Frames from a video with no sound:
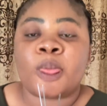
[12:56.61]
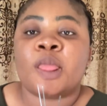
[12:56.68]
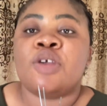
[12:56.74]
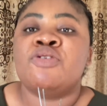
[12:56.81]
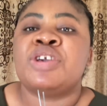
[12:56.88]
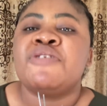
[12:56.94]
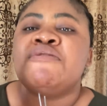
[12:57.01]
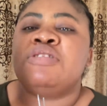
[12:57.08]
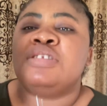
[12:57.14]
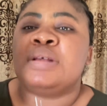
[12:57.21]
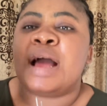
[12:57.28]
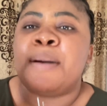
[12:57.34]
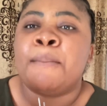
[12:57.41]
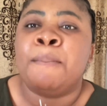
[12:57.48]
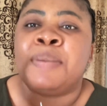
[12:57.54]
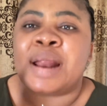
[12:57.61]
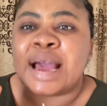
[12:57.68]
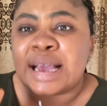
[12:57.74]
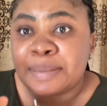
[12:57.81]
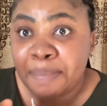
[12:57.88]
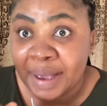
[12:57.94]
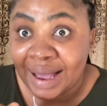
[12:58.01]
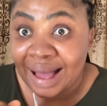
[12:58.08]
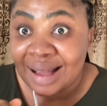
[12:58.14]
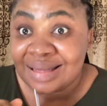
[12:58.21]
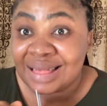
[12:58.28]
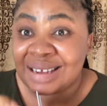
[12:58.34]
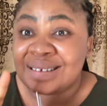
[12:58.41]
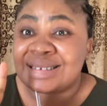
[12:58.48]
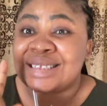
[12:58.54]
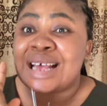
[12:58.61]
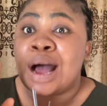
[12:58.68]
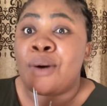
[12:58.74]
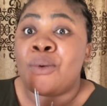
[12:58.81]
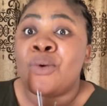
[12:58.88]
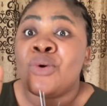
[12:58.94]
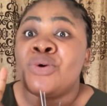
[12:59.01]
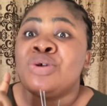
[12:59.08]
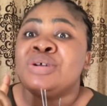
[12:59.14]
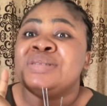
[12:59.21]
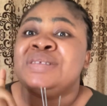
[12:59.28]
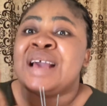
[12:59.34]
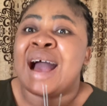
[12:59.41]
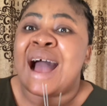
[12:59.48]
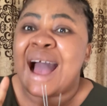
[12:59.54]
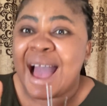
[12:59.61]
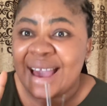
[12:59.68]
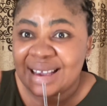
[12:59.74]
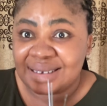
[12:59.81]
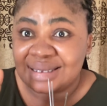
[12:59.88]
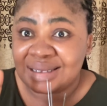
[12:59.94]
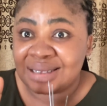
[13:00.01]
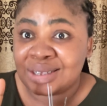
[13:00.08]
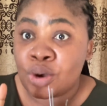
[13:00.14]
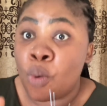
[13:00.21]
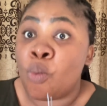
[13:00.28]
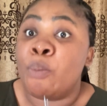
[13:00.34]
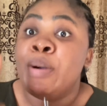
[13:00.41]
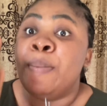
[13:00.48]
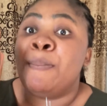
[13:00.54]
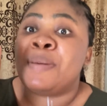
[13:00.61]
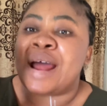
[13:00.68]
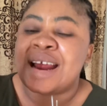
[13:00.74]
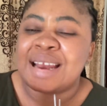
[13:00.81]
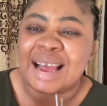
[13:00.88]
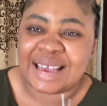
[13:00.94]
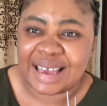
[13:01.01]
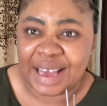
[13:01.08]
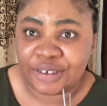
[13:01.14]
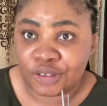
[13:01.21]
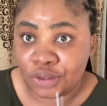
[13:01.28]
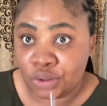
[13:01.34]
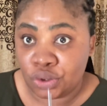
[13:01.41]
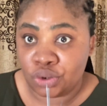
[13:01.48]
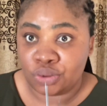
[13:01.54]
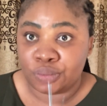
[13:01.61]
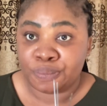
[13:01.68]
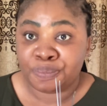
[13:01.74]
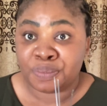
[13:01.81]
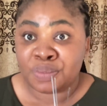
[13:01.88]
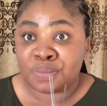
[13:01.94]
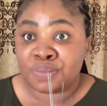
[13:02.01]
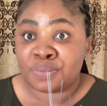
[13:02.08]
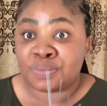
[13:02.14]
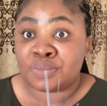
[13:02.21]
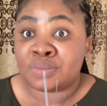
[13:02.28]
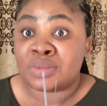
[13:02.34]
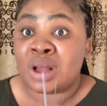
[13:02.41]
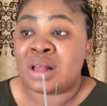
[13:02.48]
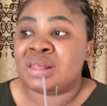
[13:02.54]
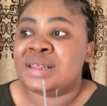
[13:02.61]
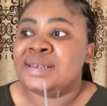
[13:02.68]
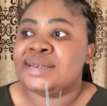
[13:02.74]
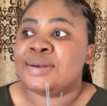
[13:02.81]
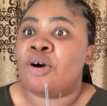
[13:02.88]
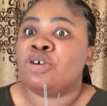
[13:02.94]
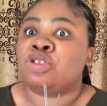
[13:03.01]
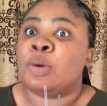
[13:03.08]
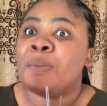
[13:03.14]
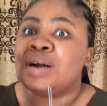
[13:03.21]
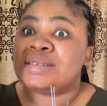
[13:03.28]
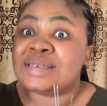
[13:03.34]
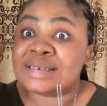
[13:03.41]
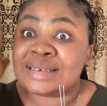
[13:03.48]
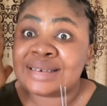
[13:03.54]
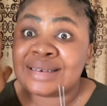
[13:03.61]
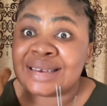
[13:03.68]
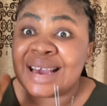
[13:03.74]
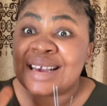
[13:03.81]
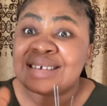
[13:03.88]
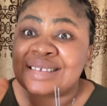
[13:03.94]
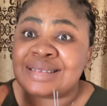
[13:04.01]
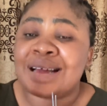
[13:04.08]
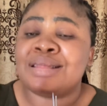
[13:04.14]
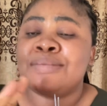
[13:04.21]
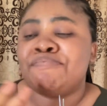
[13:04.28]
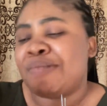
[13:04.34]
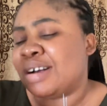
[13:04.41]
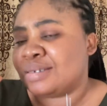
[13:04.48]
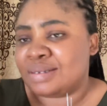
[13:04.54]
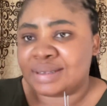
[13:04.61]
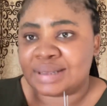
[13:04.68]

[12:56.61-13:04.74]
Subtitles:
You give it to the blind beggar. That is how their eyes will be blind against you. This is automatic, instant back to